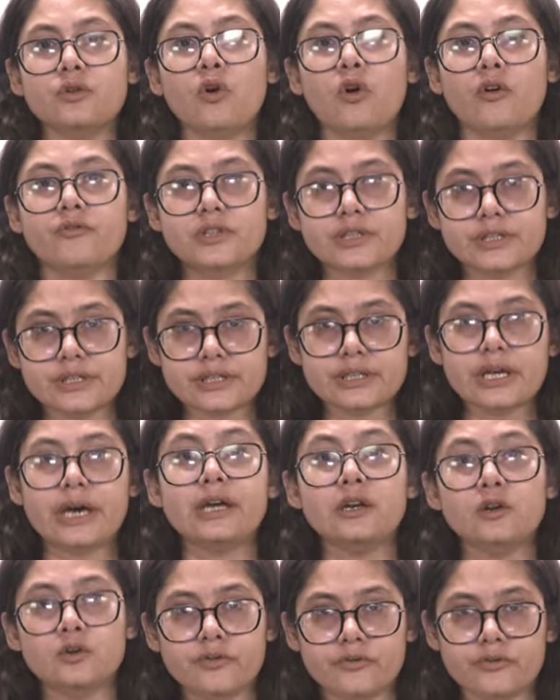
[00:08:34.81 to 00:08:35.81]
of the
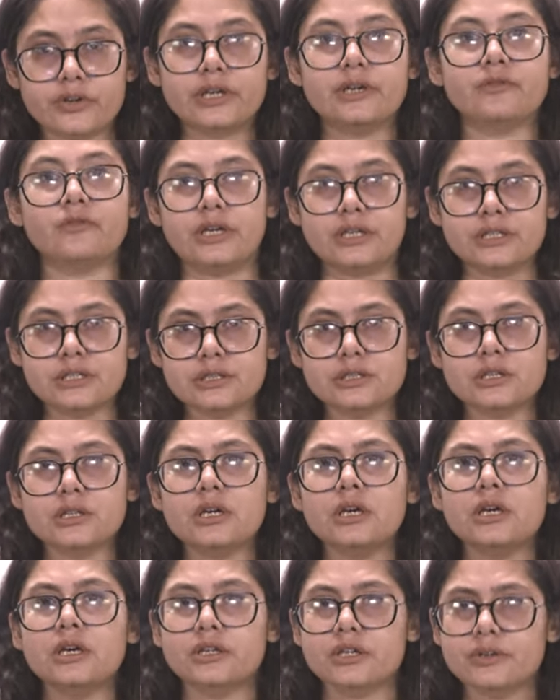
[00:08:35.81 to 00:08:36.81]
denial of request
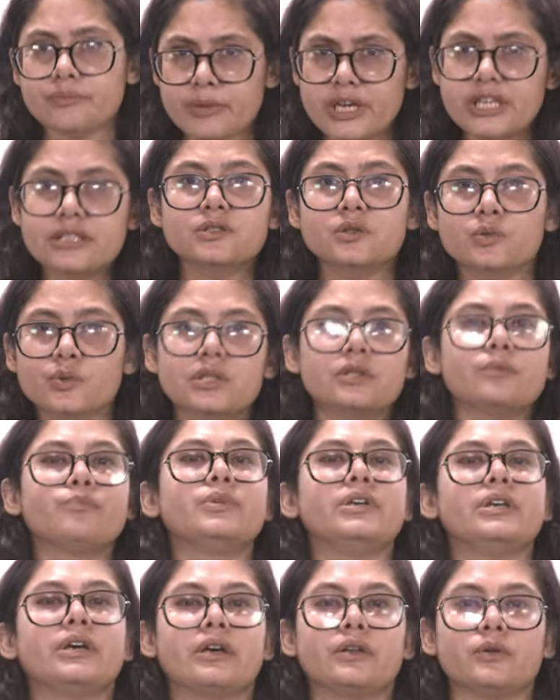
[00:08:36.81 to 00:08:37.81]
remains with the
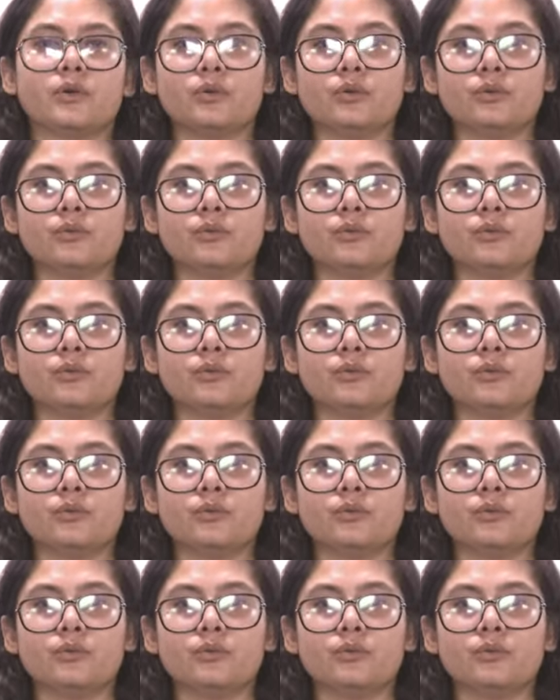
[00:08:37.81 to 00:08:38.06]
PIO.